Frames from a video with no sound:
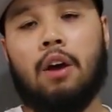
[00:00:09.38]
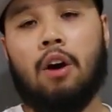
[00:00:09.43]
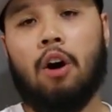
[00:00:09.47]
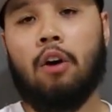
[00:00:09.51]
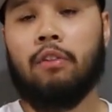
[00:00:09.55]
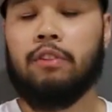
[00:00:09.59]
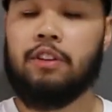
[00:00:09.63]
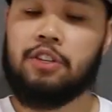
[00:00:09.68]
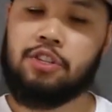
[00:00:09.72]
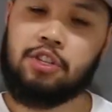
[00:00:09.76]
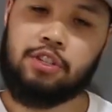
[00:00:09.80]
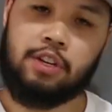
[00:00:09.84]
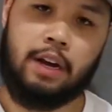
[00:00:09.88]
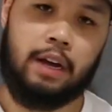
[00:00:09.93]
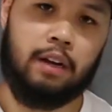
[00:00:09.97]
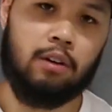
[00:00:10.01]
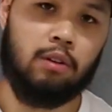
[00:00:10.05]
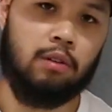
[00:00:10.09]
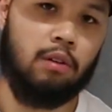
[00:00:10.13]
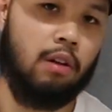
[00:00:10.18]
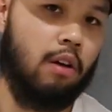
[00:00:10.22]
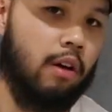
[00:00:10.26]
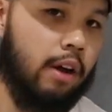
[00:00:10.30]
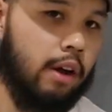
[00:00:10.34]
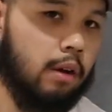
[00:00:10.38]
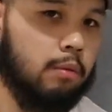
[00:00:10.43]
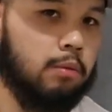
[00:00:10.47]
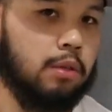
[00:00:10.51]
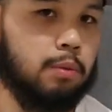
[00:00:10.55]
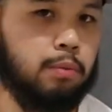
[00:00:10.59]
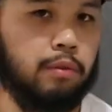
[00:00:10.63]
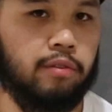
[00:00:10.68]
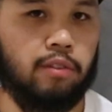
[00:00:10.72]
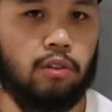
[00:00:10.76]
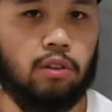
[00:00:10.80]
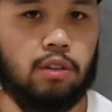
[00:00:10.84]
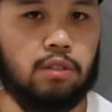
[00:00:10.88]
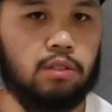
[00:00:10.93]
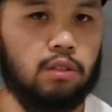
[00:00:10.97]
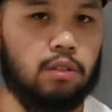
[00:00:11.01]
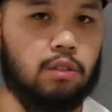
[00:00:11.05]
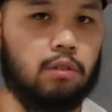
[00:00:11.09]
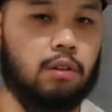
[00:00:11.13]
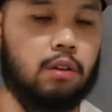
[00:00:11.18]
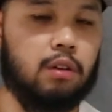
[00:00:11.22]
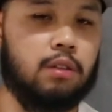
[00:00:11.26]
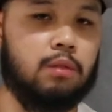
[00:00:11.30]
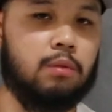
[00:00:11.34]
On this channel, I aim to provide you
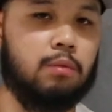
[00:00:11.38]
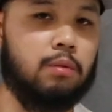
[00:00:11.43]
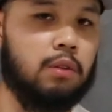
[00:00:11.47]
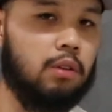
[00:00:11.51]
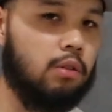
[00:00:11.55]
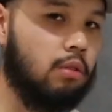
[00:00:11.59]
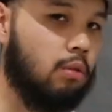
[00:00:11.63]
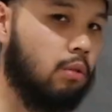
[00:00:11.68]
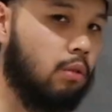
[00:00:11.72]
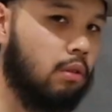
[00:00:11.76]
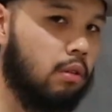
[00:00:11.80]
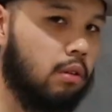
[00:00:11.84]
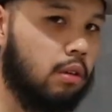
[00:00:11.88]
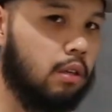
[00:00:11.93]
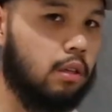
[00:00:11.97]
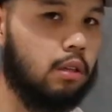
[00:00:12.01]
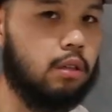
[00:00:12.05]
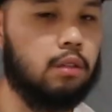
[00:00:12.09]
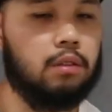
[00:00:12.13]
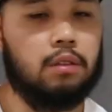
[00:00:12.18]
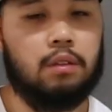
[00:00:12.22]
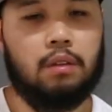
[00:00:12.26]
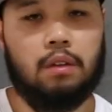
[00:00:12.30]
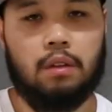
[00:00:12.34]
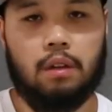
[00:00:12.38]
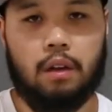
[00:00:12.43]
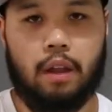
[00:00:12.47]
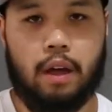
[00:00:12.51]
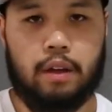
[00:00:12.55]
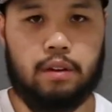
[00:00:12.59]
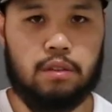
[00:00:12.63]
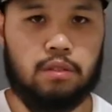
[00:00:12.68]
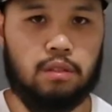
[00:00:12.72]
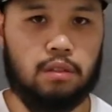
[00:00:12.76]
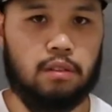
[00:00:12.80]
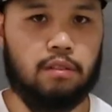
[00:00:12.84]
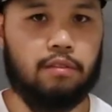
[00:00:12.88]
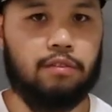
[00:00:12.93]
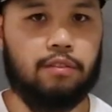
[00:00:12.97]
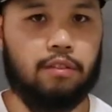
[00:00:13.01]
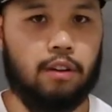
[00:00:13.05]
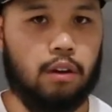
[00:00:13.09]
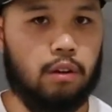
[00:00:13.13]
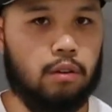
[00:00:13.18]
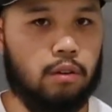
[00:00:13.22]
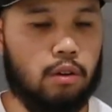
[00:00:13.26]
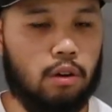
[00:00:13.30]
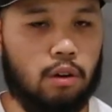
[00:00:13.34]
guys with all the latest
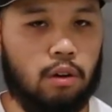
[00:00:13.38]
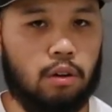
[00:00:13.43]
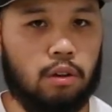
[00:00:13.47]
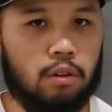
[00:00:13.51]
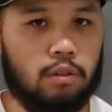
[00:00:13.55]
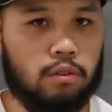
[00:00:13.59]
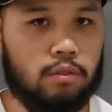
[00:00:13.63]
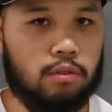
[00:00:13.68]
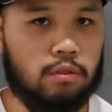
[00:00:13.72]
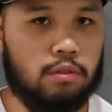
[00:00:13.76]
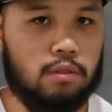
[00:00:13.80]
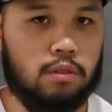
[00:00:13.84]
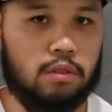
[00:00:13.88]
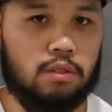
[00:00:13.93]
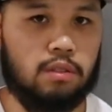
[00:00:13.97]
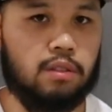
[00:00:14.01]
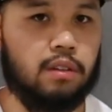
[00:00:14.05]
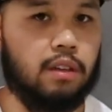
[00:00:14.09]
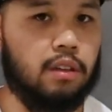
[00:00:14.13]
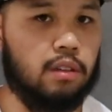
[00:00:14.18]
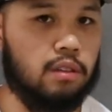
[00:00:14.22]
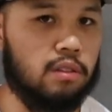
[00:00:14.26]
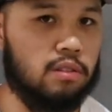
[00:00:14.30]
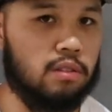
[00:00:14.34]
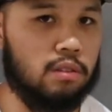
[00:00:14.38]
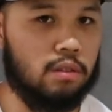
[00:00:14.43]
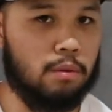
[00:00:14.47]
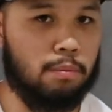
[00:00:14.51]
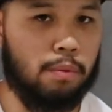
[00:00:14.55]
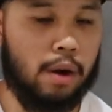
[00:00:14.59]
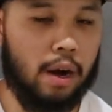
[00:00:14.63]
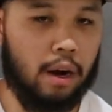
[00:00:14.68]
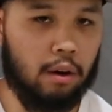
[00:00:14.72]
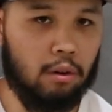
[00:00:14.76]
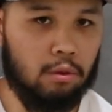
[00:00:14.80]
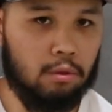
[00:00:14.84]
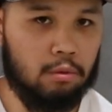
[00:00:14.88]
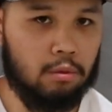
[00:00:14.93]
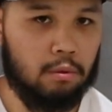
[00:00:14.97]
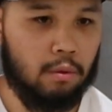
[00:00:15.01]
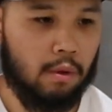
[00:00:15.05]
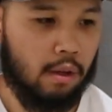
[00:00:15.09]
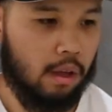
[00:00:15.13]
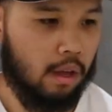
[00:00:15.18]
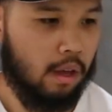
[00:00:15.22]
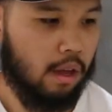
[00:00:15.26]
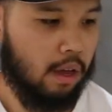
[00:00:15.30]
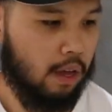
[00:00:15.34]
info on sneakers and
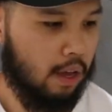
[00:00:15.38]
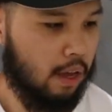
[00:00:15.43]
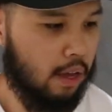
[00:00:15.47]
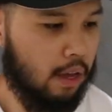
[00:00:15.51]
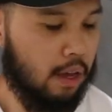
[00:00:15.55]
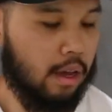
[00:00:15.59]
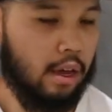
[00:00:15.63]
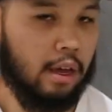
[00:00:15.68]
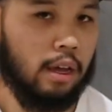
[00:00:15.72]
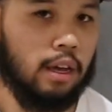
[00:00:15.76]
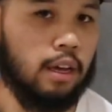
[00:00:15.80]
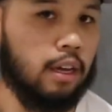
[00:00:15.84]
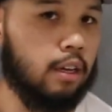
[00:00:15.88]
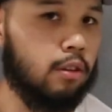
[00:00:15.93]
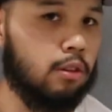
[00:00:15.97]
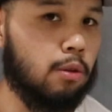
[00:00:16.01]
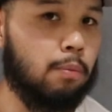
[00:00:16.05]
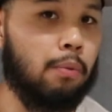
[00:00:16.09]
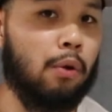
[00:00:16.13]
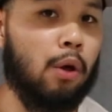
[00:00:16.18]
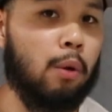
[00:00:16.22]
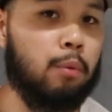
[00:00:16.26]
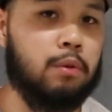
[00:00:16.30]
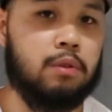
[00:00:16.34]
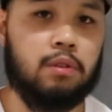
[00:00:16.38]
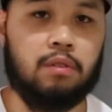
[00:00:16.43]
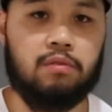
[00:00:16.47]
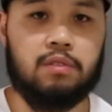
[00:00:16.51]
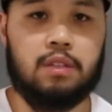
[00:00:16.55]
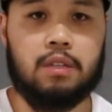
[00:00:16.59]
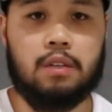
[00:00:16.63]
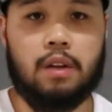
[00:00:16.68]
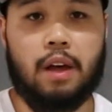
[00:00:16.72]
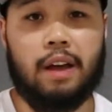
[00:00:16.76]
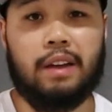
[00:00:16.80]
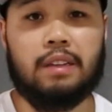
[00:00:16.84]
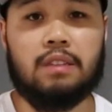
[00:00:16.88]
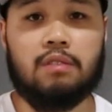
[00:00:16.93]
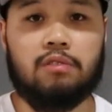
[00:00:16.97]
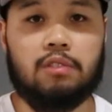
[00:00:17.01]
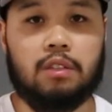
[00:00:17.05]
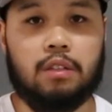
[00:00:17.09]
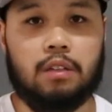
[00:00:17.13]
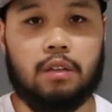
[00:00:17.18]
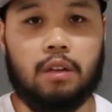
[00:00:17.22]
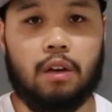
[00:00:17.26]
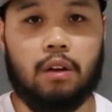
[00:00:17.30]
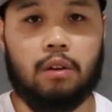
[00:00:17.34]
apparel, and the purpose of today's
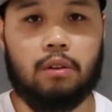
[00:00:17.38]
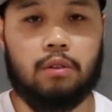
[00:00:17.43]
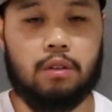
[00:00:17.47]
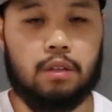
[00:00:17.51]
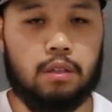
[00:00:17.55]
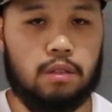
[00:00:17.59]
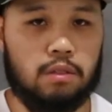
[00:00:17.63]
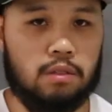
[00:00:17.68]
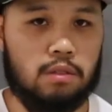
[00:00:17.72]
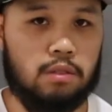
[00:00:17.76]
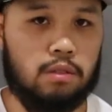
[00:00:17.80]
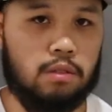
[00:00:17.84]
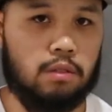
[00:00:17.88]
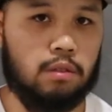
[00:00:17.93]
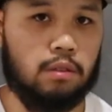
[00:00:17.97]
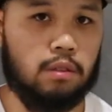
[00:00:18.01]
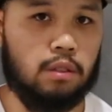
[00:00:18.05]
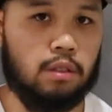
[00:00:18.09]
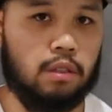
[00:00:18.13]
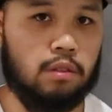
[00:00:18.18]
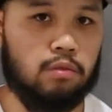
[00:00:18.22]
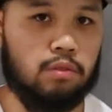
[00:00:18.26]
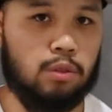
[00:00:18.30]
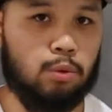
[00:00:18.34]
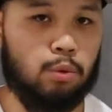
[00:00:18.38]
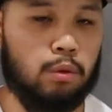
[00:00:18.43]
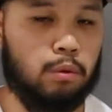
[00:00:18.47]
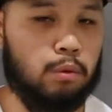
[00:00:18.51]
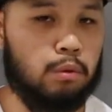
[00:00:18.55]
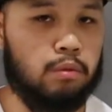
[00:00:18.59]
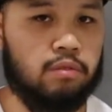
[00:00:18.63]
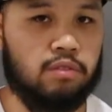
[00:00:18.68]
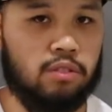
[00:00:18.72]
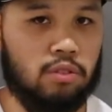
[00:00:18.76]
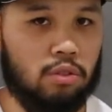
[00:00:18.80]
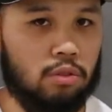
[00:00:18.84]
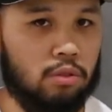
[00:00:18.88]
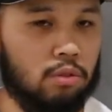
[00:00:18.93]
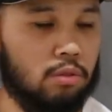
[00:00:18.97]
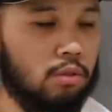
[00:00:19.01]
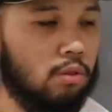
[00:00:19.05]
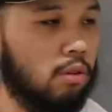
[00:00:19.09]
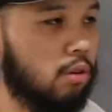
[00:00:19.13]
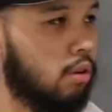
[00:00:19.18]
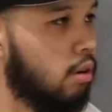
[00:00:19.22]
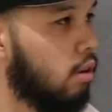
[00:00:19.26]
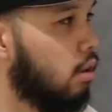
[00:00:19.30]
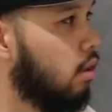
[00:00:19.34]
video is to give you a
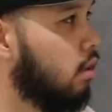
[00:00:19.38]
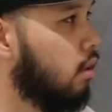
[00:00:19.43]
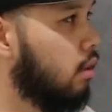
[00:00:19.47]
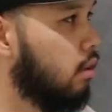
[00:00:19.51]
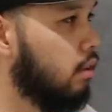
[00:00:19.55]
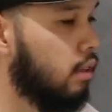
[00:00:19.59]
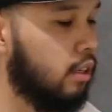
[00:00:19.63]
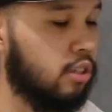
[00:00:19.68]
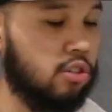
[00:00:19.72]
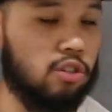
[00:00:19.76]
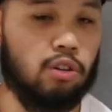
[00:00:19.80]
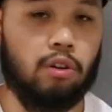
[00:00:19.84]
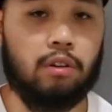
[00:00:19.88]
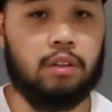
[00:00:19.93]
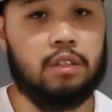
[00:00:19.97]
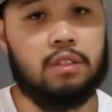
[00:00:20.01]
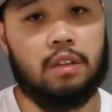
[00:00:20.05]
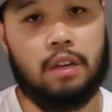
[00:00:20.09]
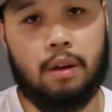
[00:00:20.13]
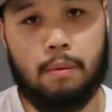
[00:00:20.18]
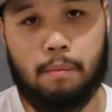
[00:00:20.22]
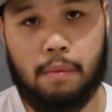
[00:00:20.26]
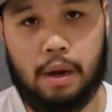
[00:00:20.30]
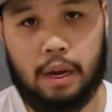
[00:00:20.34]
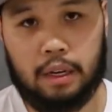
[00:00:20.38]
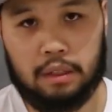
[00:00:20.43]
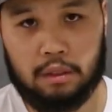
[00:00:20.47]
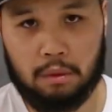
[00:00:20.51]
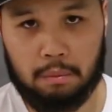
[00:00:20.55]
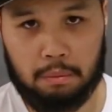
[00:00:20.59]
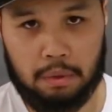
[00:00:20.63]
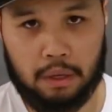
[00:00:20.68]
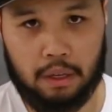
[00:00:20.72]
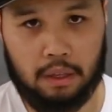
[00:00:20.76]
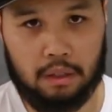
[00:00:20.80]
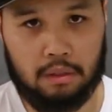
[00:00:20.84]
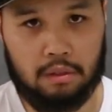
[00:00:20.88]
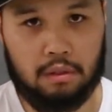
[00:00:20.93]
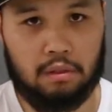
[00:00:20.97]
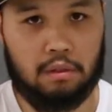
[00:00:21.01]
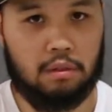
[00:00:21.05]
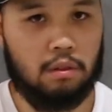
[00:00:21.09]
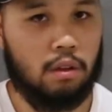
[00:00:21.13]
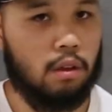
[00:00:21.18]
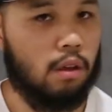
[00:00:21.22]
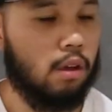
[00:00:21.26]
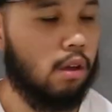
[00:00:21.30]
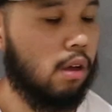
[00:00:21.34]
review on a Chinatown market
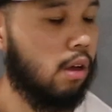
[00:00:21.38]
piece.